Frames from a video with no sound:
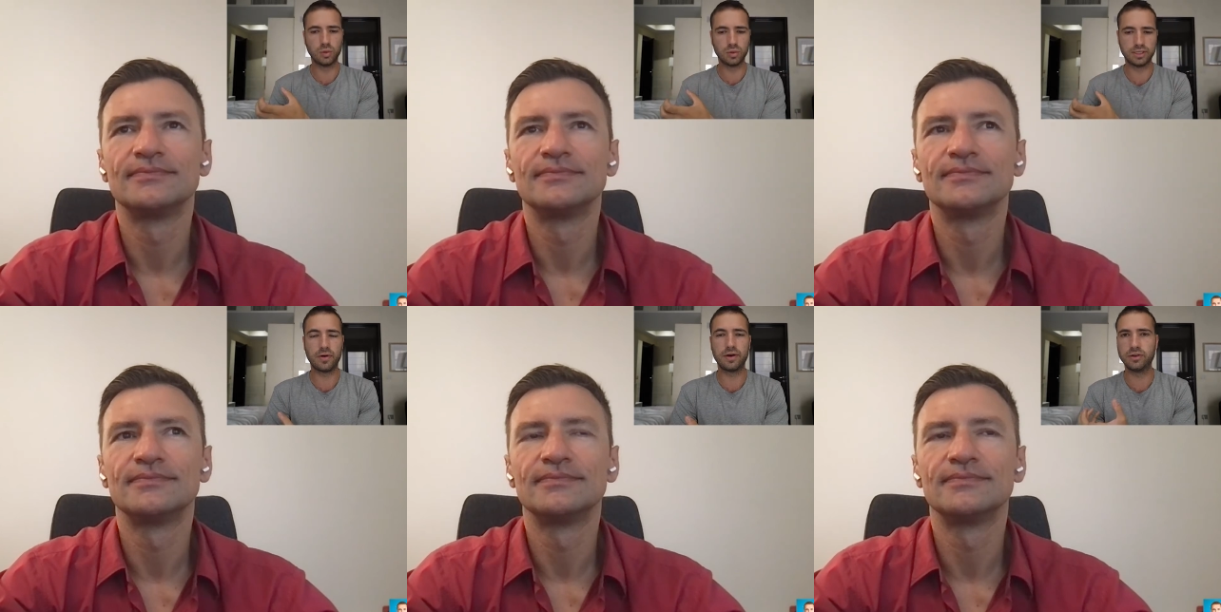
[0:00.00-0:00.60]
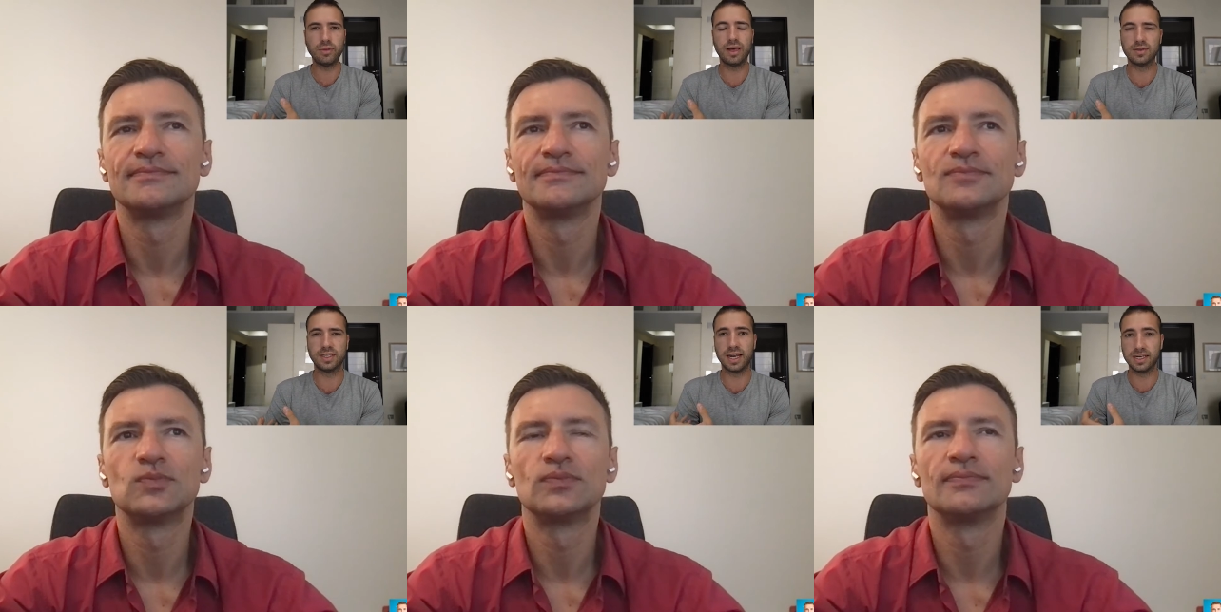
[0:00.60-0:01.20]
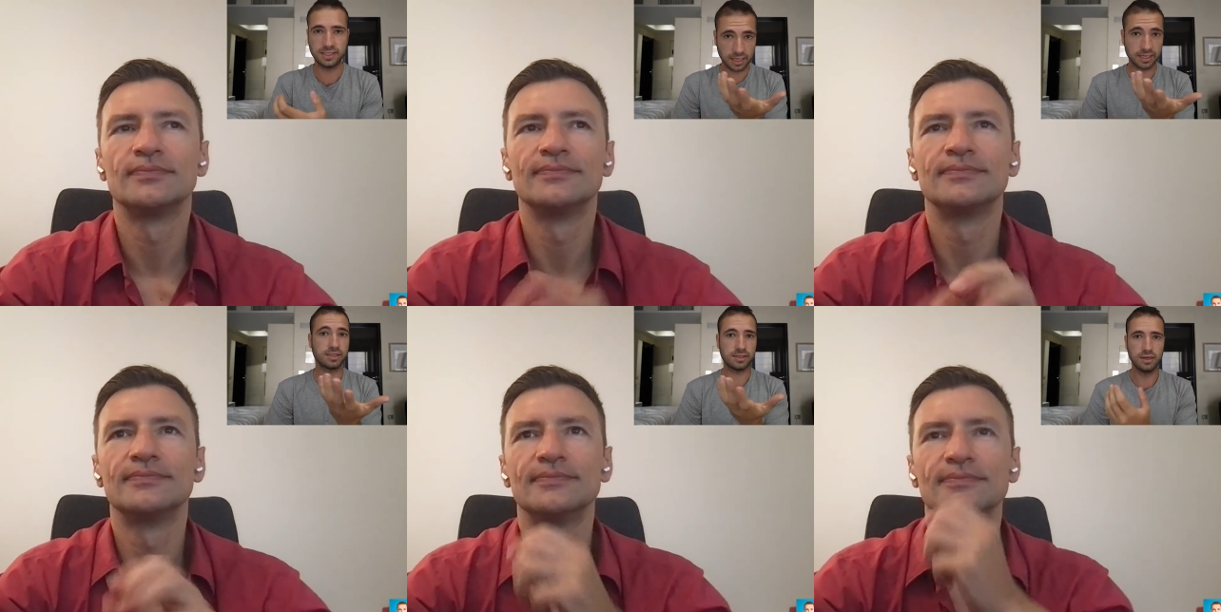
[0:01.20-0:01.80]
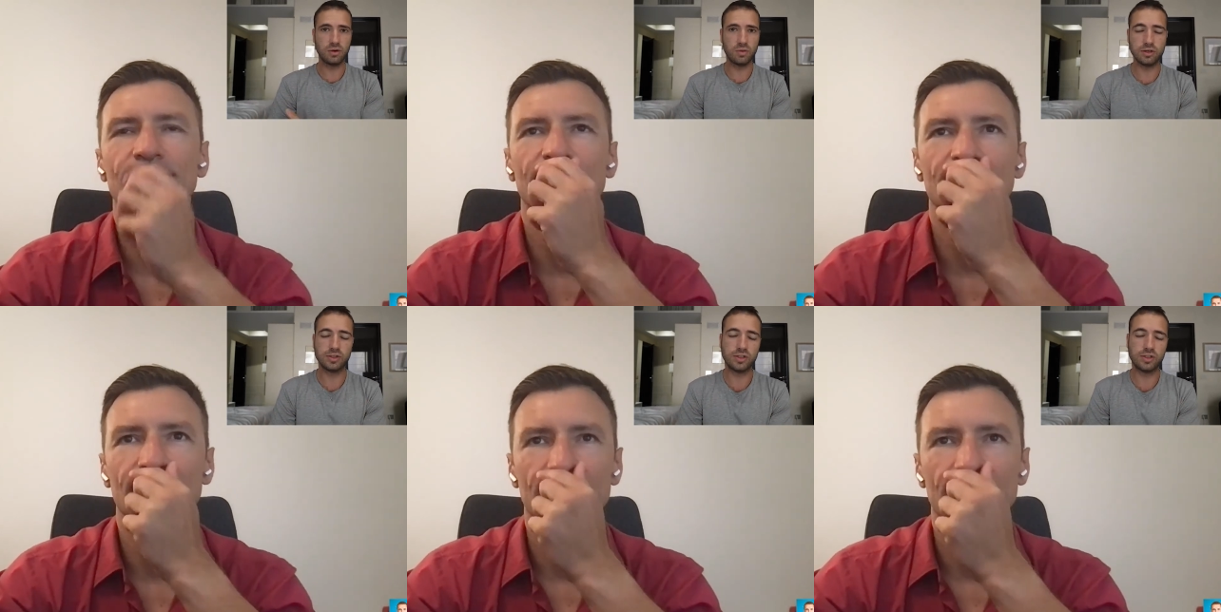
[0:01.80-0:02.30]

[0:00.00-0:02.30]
Speaker 1: was there in 2006 when you